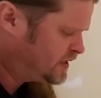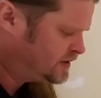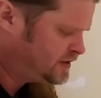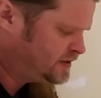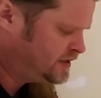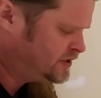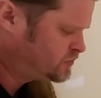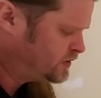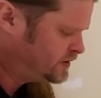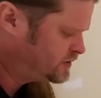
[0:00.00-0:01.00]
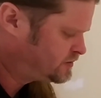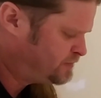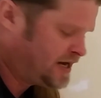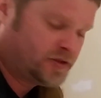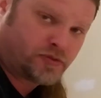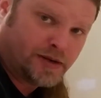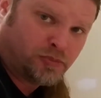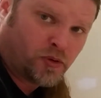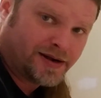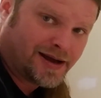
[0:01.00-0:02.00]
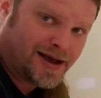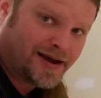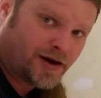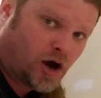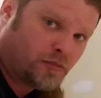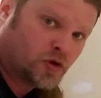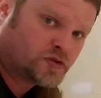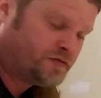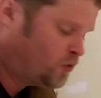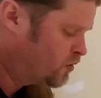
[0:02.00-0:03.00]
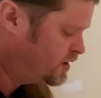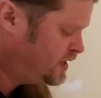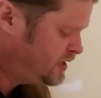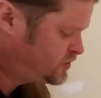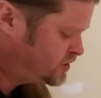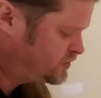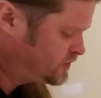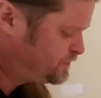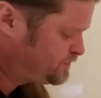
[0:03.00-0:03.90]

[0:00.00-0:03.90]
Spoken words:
And then this one is about 3.9, almost 4 inches.